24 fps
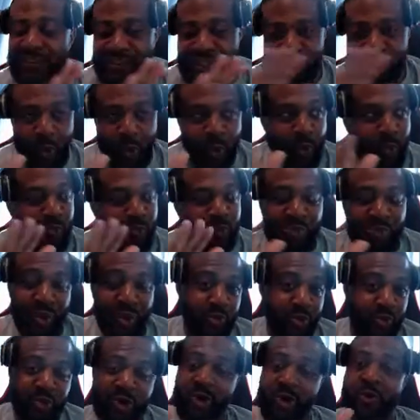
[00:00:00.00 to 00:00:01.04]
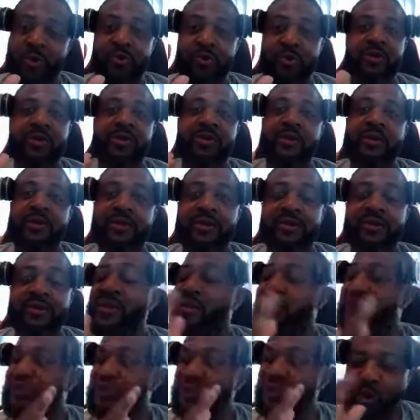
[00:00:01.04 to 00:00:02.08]
There's no bro code.
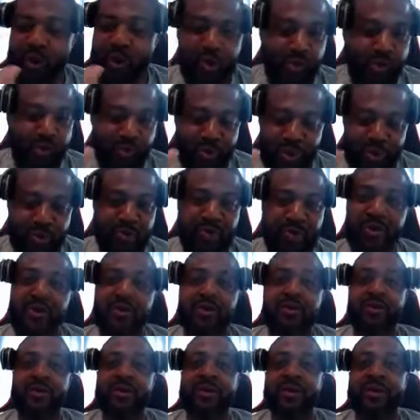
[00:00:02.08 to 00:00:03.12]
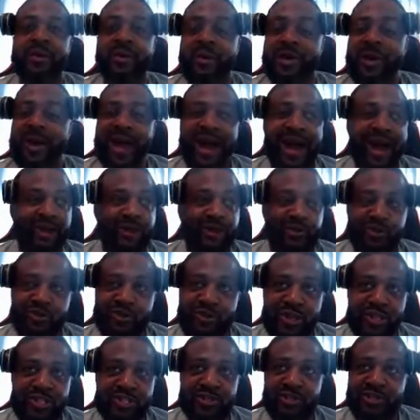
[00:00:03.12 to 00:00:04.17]
There's no bro code. I don't
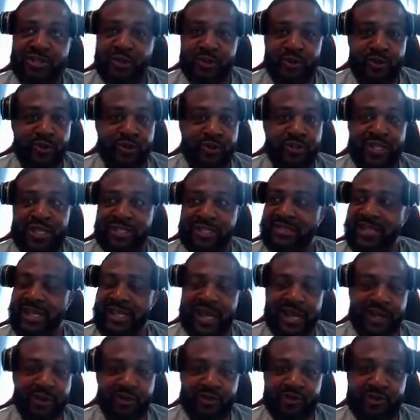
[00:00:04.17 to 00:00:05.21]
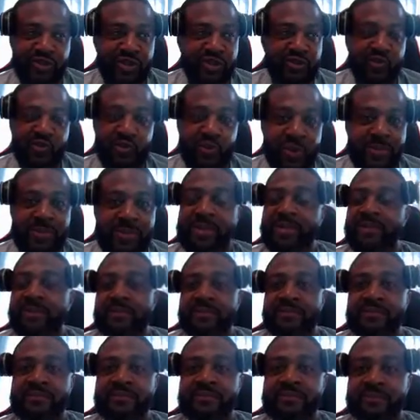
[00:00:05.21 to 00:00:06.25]
trust dudes just like I don't trust women.
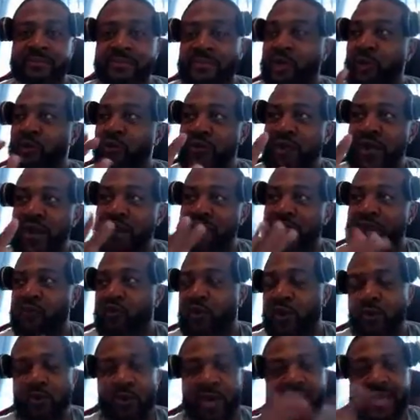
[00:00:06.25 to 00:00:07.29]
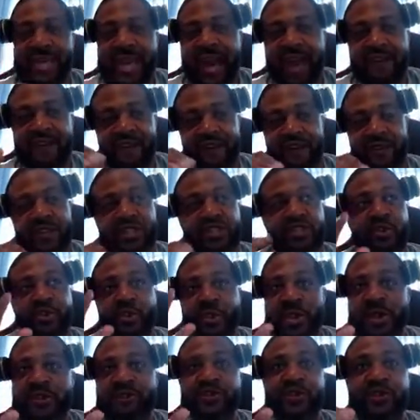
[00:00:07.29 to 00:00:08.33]
So therefore, we not friends. So
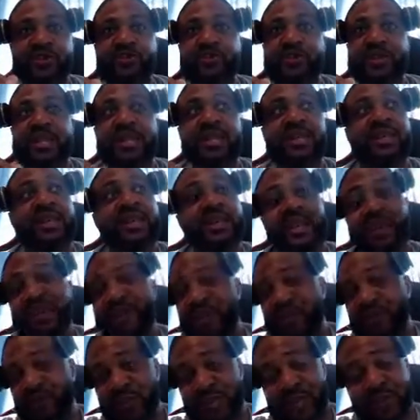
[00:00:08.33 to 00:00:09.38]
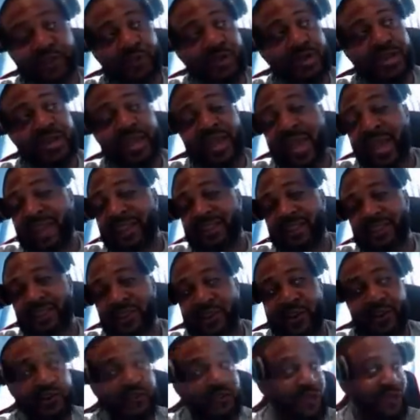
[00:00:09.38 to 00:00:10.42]
whatever you did, if you did it with an ex
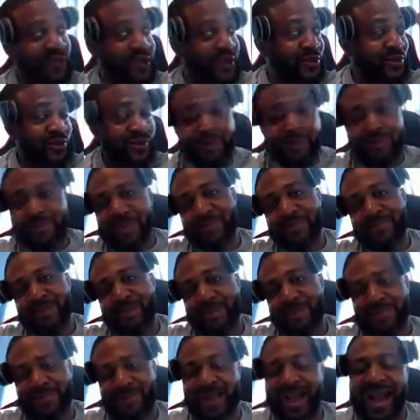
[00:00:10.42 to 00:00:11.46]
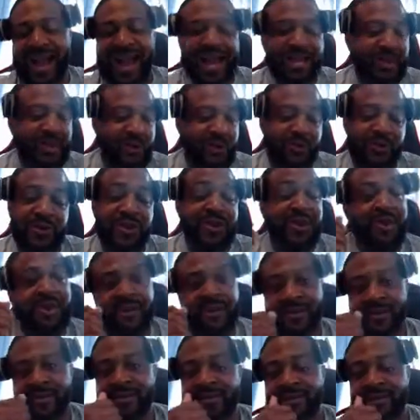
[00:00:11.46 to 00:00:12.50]
girlfriend or a baby mother, I don't
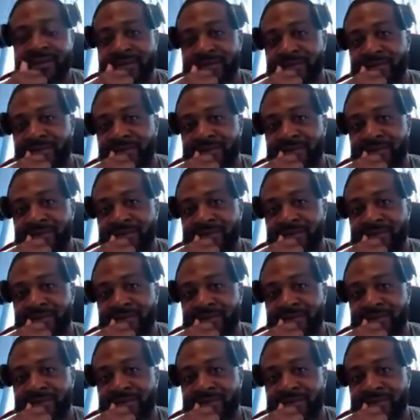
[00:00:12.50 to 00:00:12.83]
care.